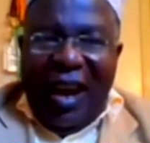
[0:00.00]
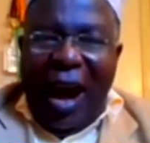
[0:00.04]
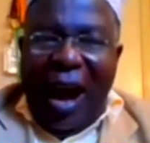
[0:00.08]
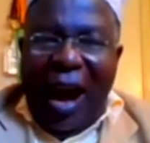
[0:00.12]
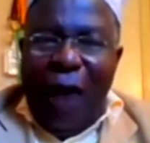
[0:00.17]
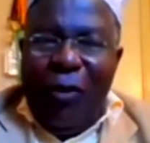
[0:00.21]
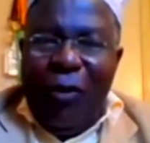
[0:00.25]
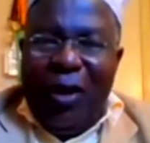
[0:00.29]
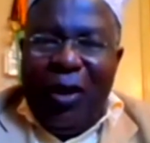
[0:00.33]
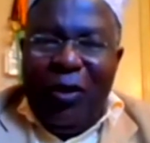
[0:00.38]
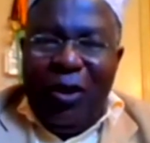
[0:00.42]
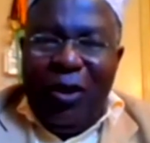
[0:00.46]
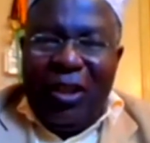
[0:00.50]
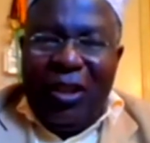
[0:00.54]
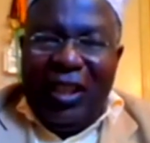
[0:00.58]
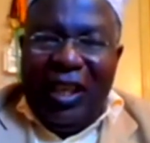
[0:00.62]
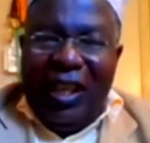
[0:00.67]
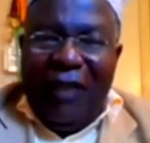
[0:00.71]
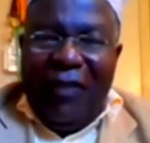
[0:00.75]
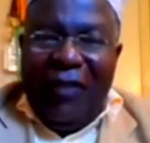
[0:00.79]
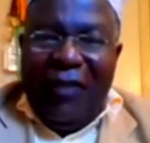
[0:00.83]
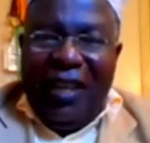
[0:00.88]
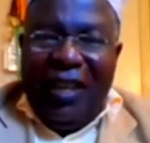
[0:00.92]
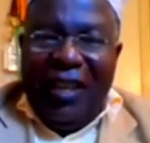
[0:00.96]
are we not
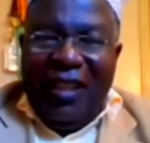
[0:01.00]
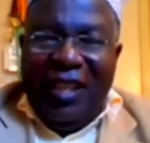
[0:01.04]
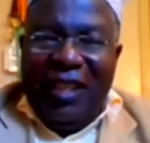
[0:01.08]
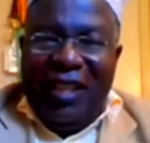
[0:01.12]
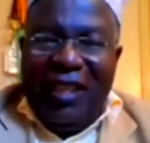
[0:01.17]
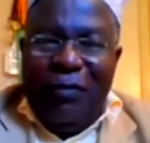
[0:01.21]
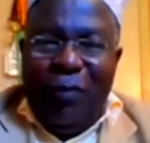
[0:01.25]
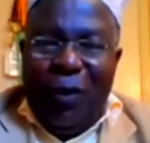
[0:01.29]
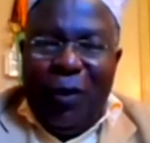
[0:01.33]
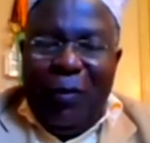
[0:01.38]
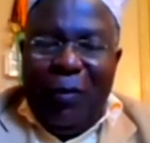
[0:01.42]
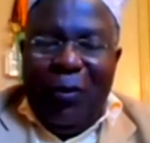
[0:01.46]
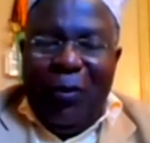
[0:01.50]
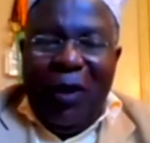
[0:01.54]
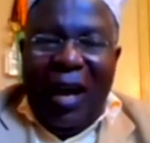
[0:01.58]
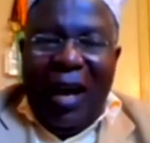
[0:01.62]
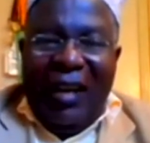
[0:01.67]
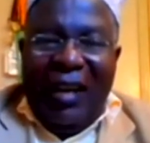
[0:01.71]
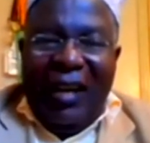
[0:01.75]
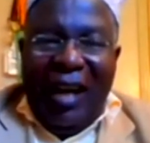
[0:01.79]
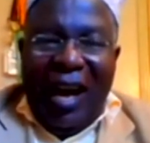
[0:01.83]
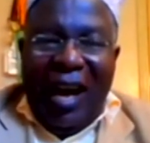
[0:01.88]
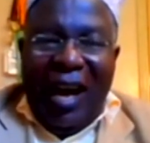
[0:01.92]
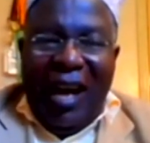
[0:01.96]
giving these people
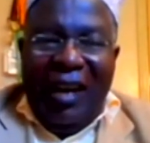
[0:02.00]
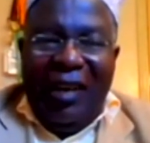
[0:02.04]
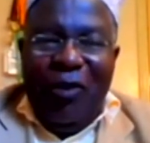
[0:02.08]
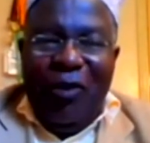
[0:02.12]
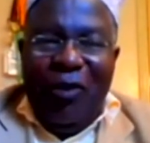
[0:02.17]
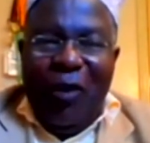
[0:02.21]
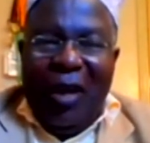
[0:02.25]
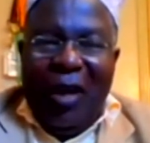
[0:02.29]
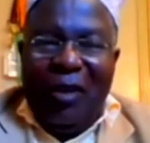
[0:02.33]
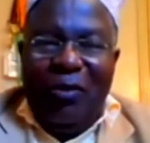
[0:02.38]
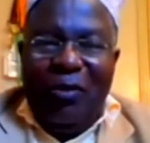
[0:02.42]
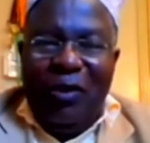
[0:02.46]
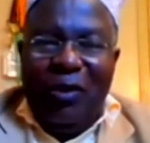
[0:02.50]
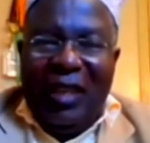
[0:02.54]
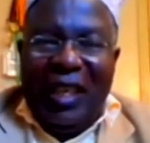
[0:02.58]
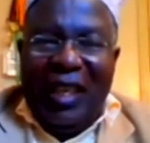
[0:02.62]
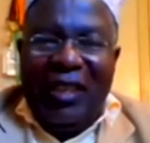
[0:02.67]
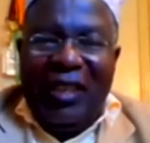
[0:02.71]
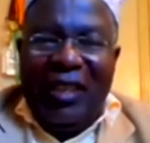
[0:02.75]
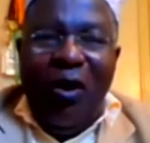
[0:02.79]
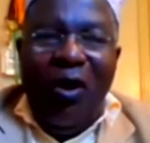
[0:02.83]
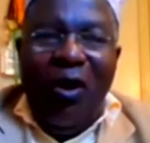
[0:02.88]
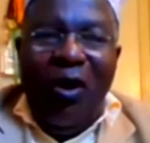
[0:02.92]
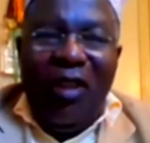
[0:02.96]
a, a leeway to get
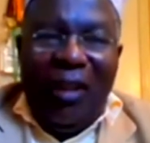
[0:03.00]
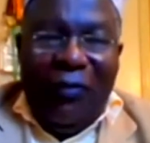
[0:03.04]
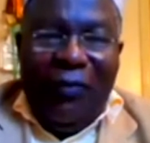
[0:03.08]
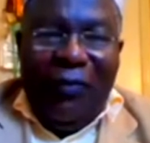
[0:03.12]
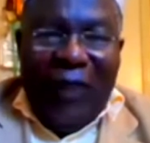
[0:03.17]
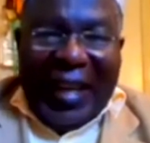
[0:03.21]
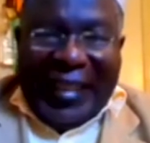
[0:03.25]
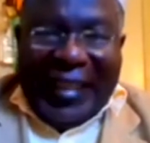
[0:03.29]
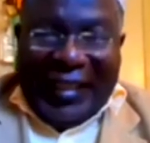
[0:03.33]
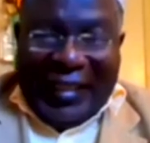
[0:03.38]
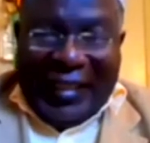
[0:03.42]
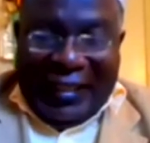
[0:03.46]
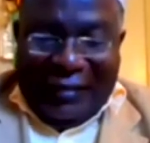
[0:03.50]
all the funds?